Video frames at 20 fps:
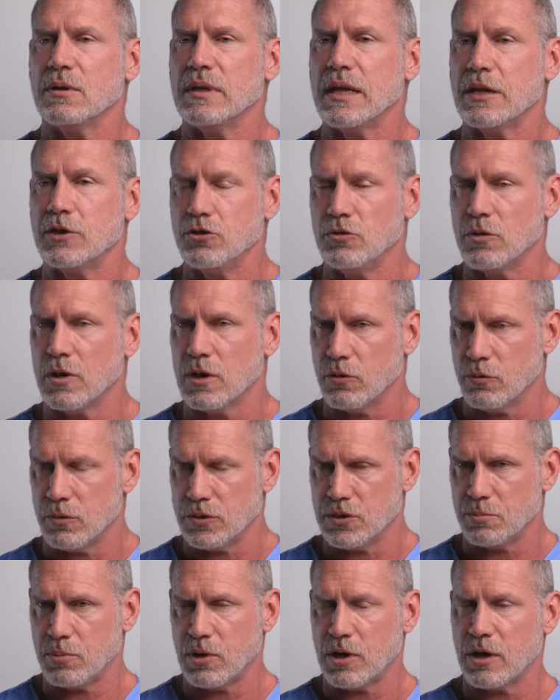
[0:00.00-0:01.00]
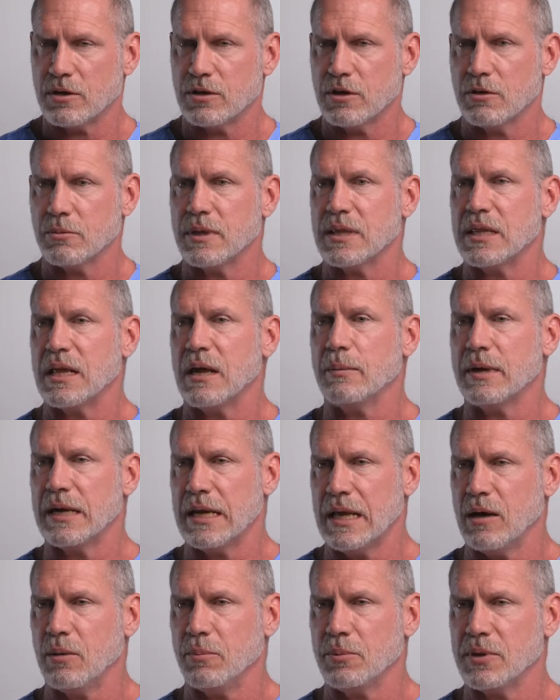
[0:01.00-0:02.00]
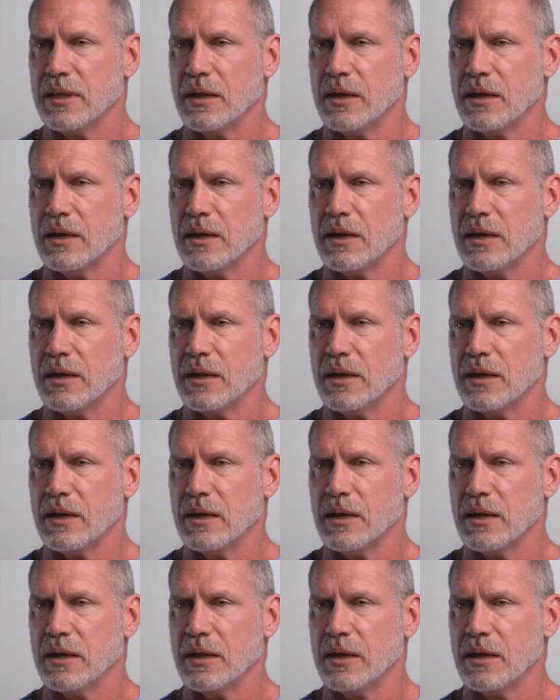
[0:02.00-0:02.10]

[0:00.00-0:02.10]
that you are going to partner with them and help